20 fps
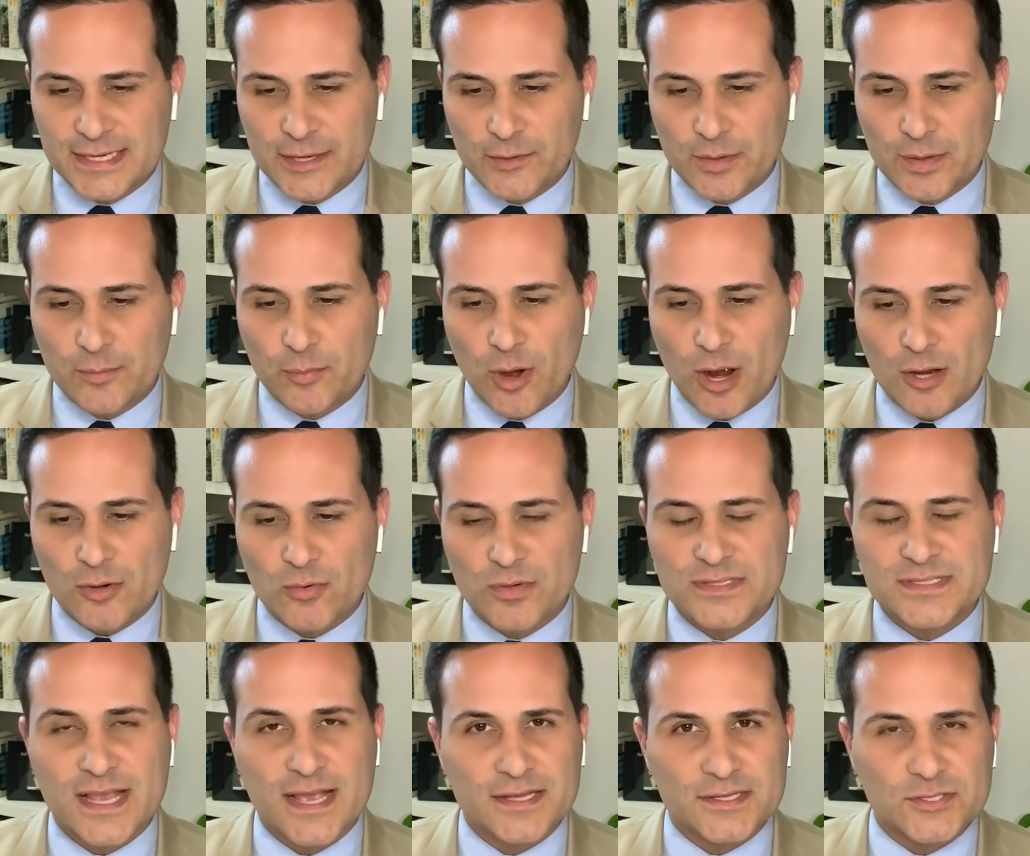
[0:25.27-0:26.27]
Larry Brock
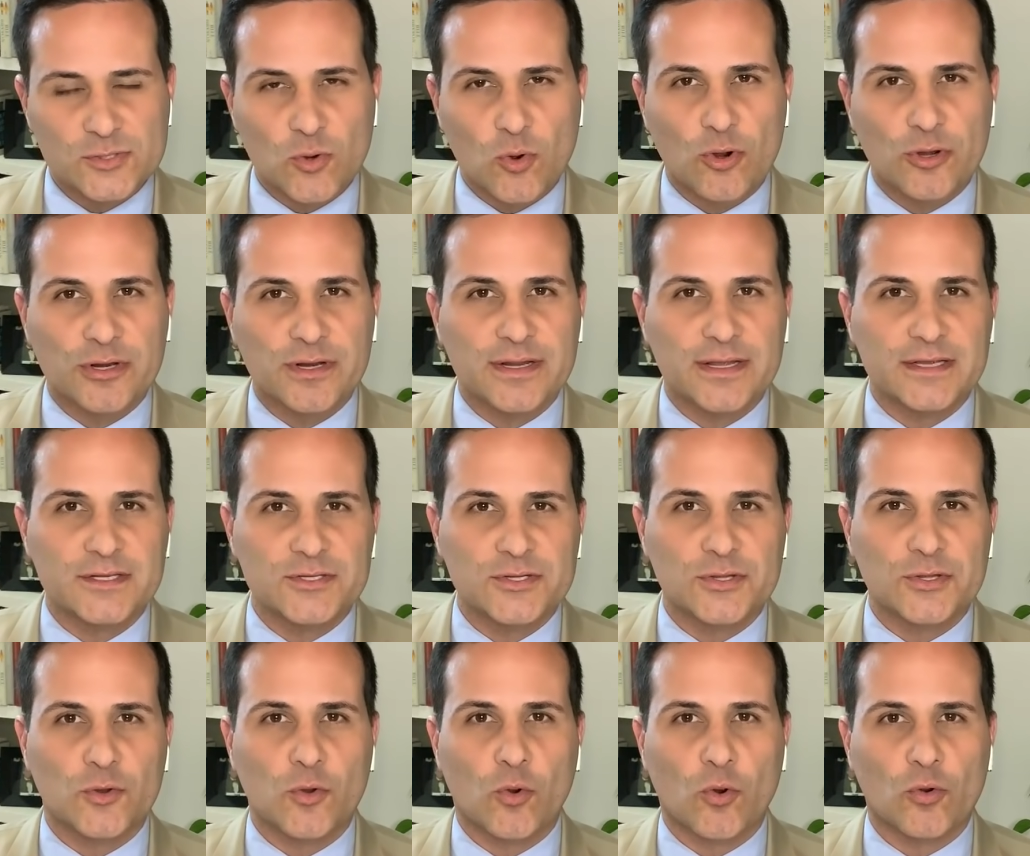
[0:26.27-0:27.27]
was escorted
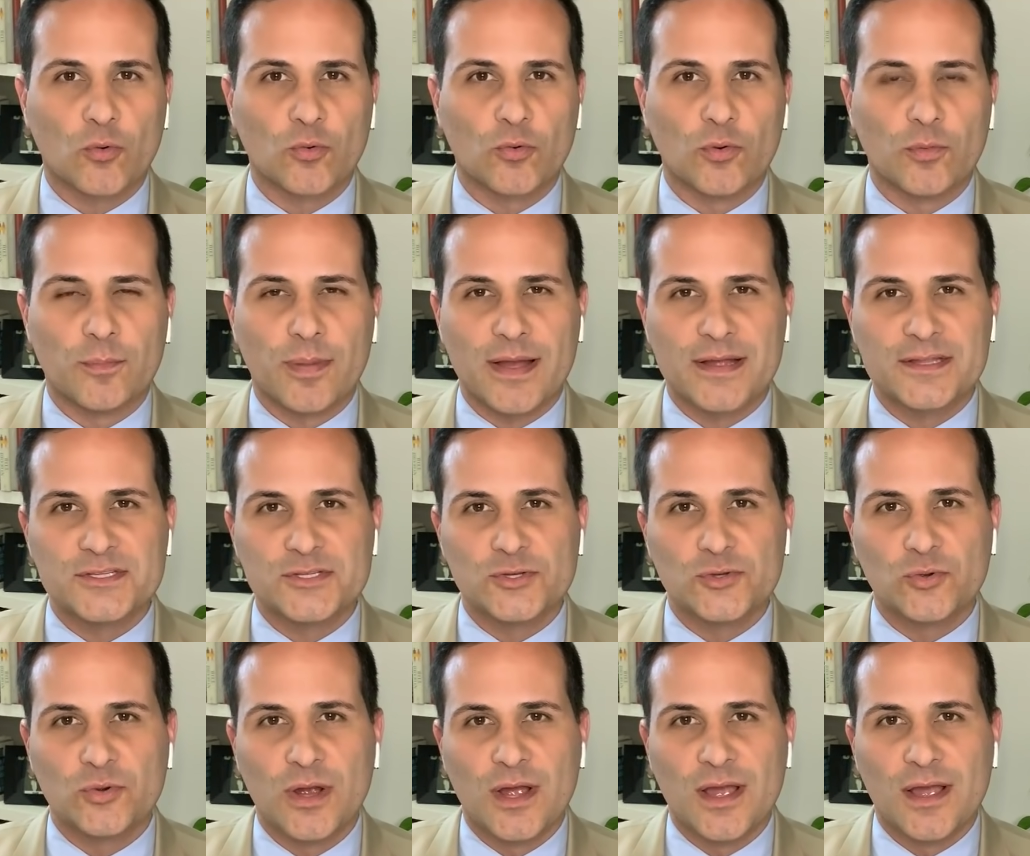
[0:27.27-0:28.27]
into the courtroom by
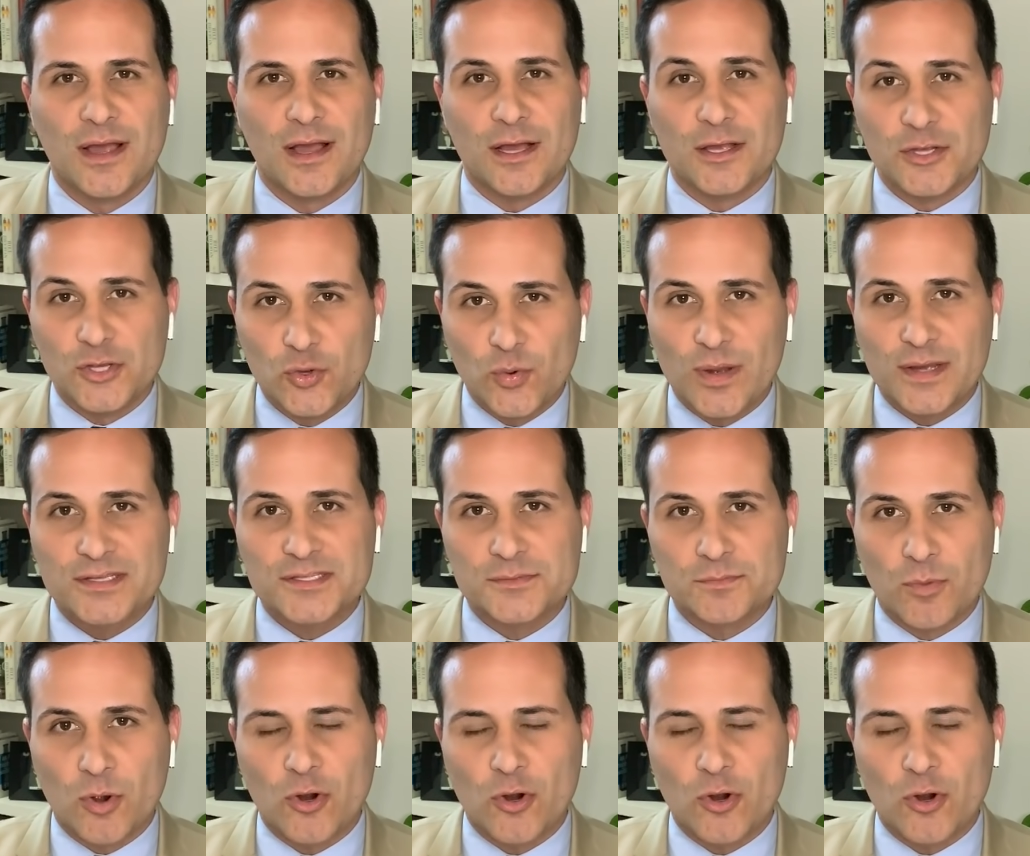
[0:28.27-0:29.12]
two uh, U.S.